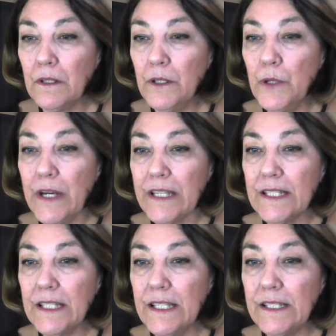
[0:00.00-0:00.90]

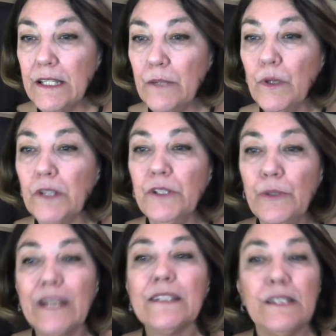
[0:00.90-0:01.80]
USDC. Well,
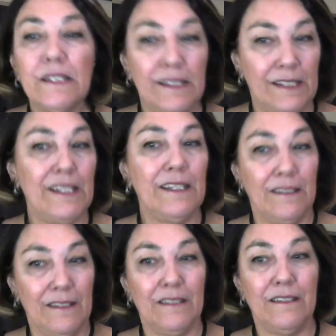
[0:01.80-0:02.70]
USDC
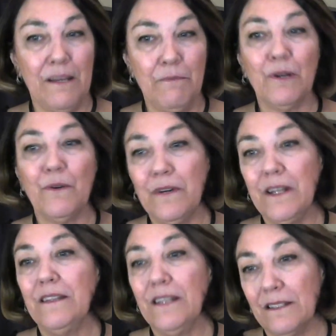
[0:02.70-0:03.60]
is the stable
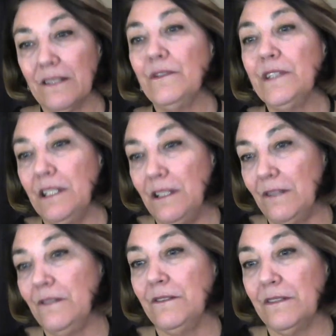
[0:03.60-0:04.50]
coin that's going to
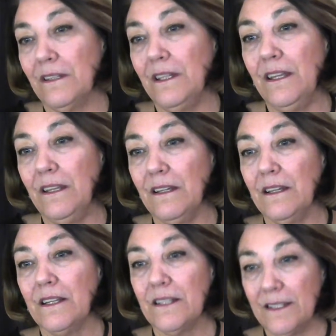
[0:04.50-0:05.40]
use the
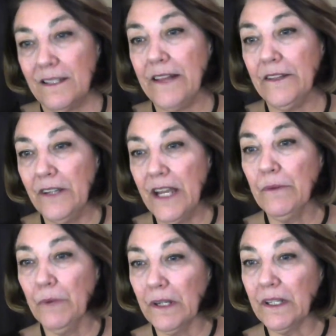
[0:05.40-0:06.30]
Stellar
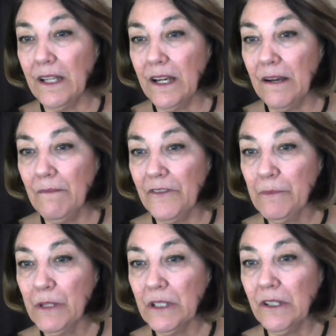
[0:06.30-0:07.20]
network. Yeah, I'm
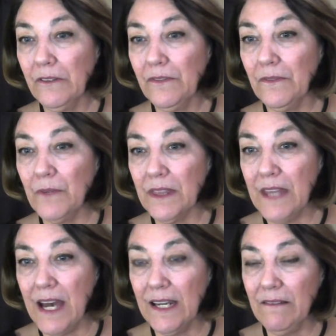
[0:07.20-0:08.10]
familiar with
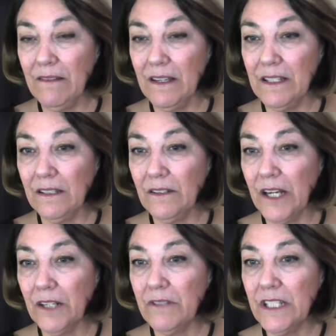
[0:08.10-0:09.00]
that. I did a
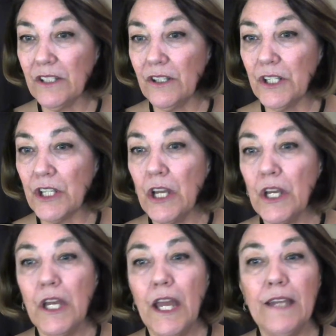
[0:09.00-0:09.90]
lot of research.
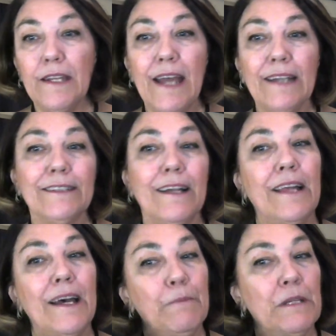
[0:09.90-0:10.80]
And
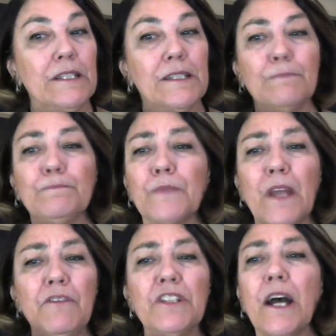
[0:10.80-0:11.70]
XLM is,
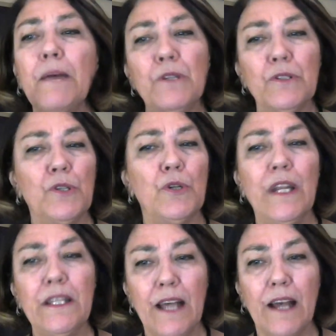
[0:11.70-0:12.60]
every time there's a
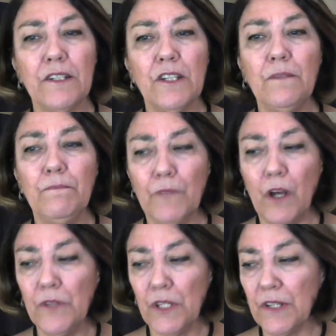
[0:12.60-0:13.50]
transaction
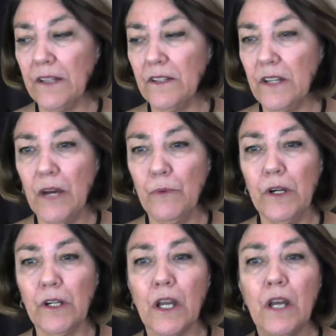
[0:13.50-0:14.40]
on the Stellar
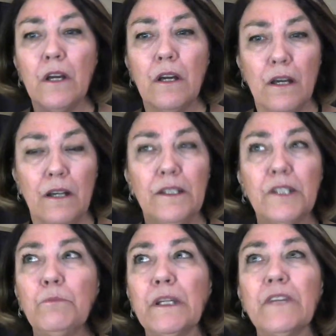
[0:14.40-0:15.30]
network, a
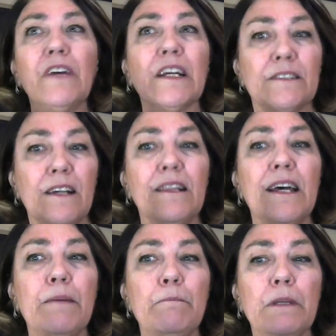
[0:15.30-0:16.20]
little bit of
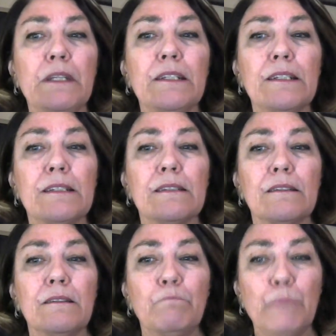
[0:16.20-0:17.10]
XLM is
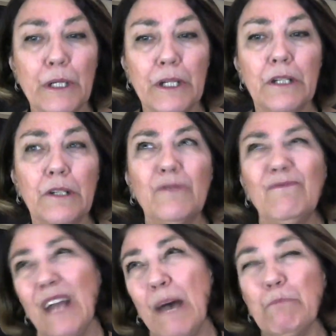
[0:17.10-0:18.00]
burned, or
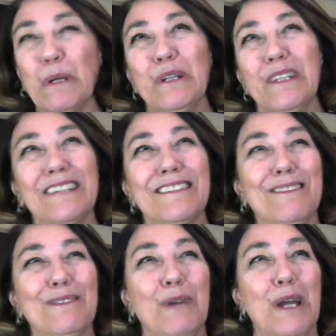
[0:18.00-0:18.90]
not burned, that's
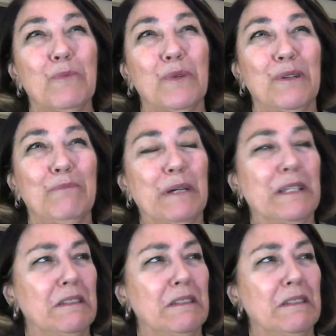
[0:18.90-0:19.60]
not the right word, but